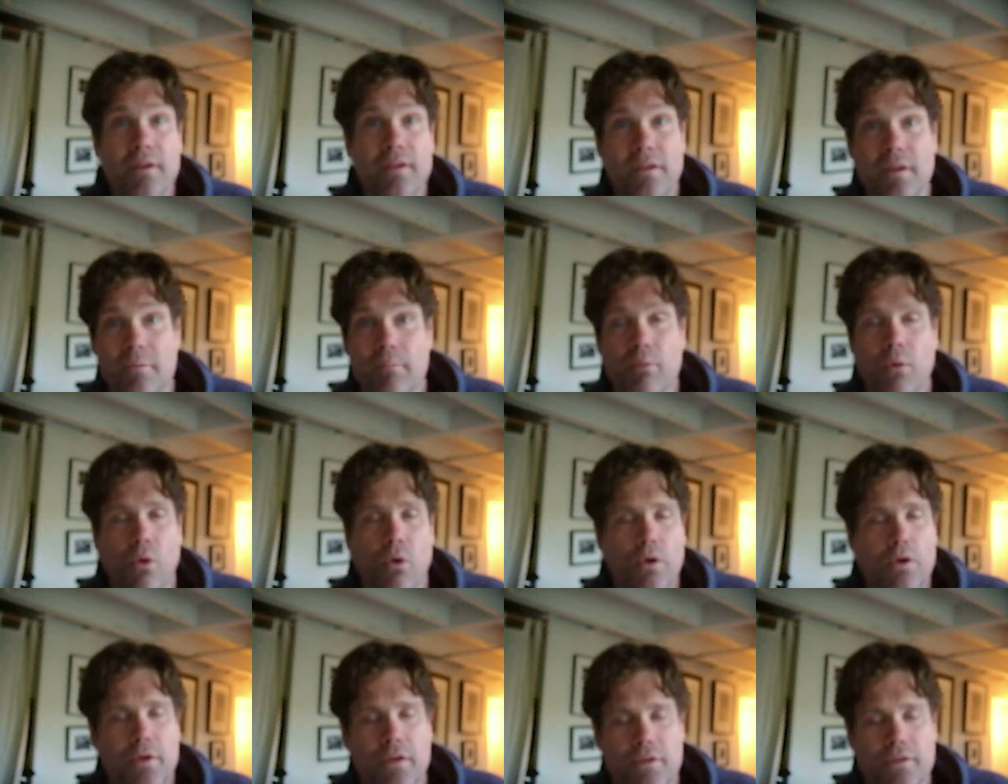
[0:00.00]

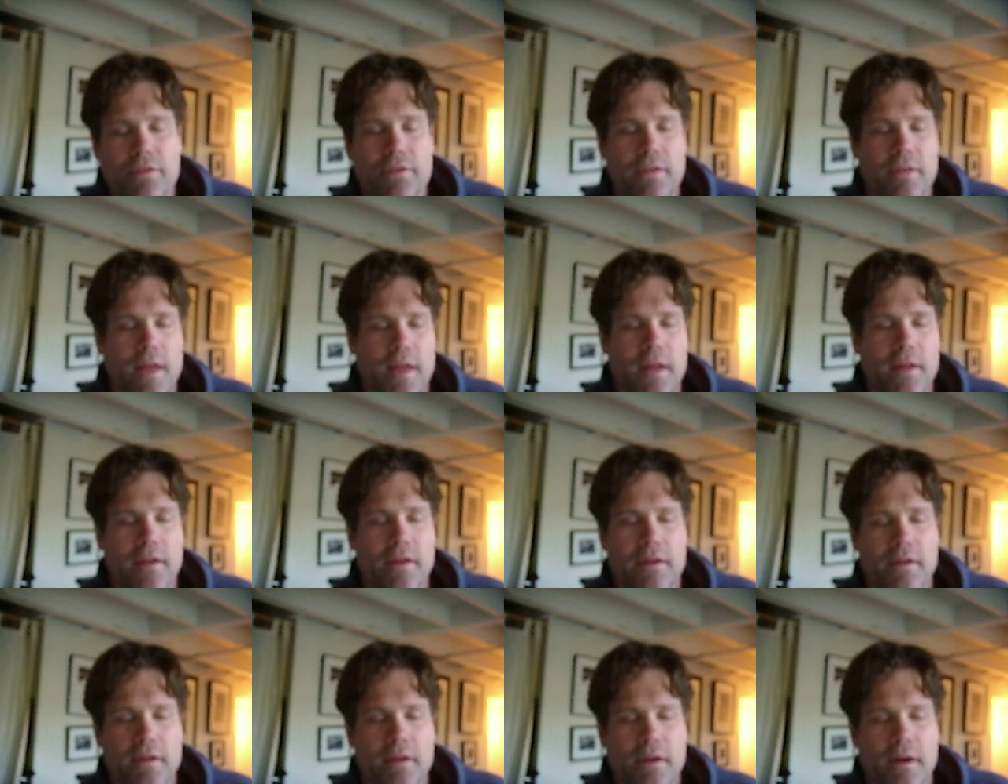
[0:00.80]
important
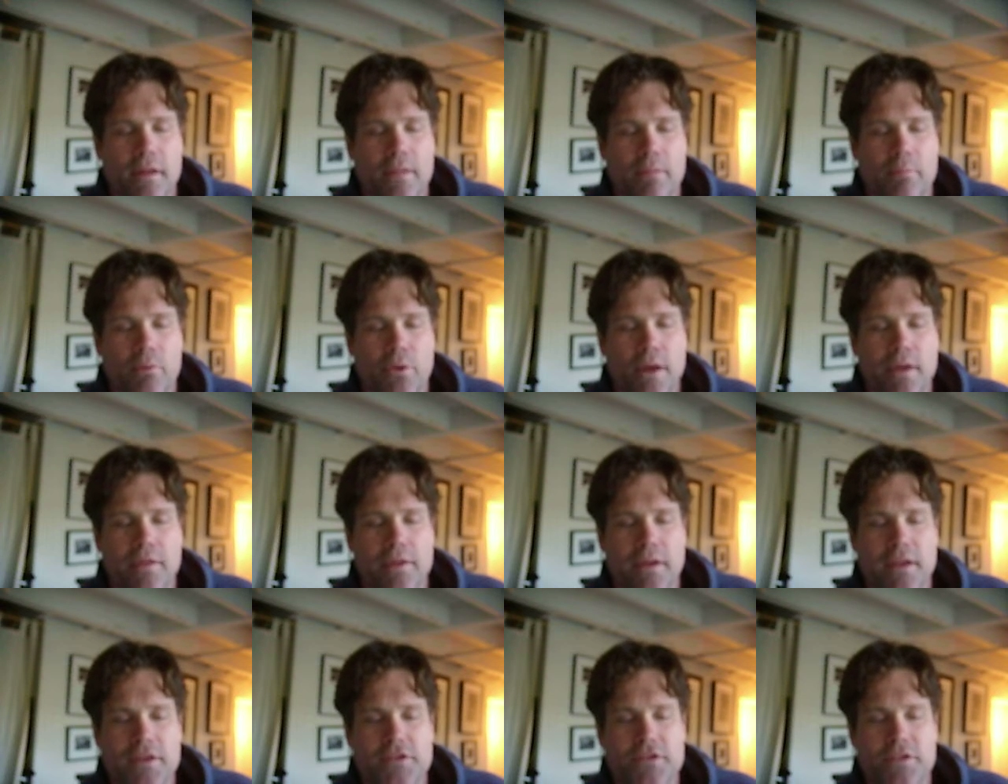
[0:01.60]
than uh, the play that
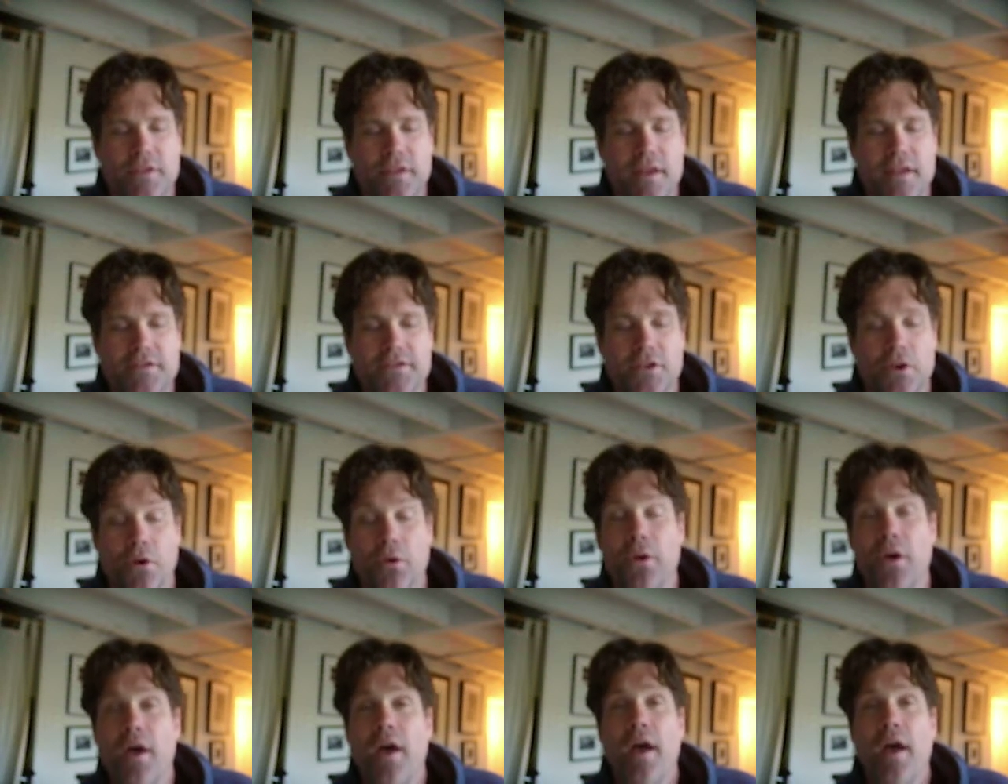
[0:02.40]
gets you the end zone.